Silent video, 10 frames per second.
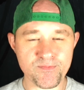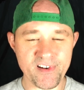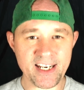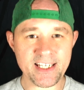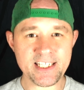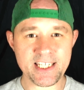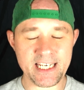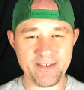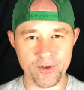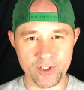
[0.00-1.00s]
Brandy
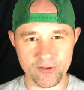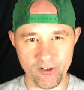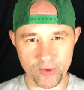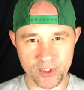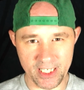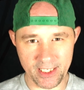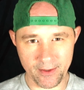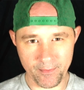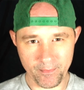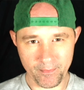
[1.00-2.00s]
Stevens Rosine.